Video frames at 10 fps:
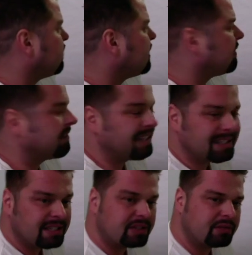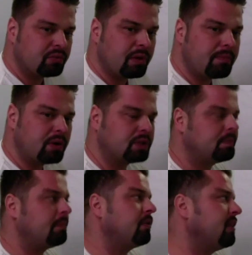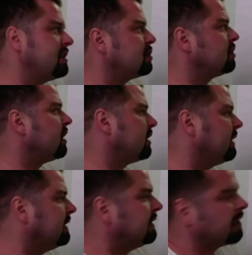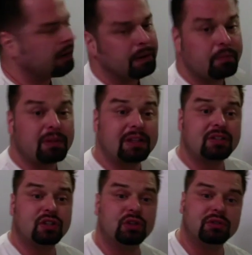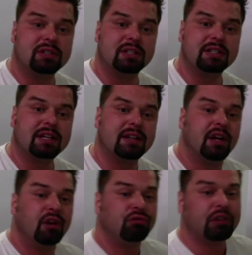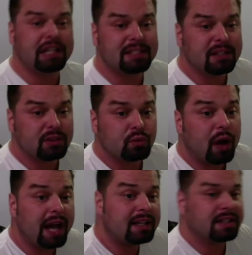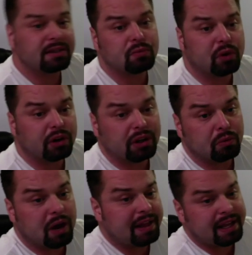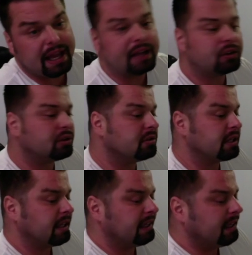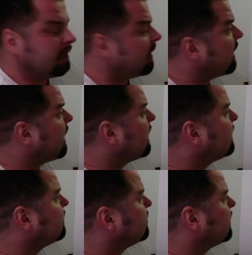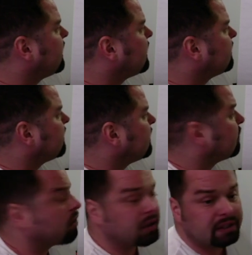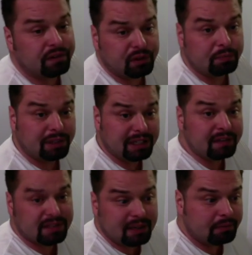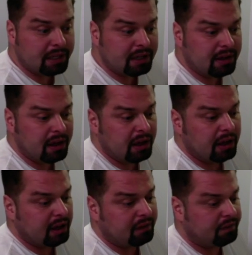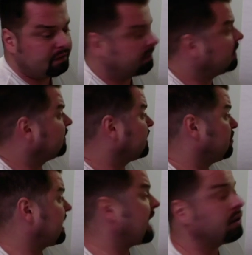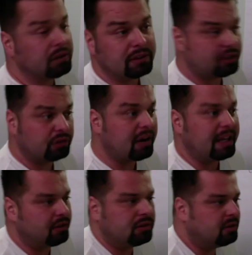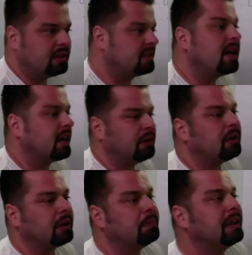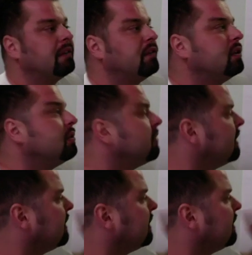well, this is where most people already start coming up with excuses and reasons why it doesn't work and why they can't do it. And then, of course, if you believe something, that you can't do it, you're right. It's not going to work. But if you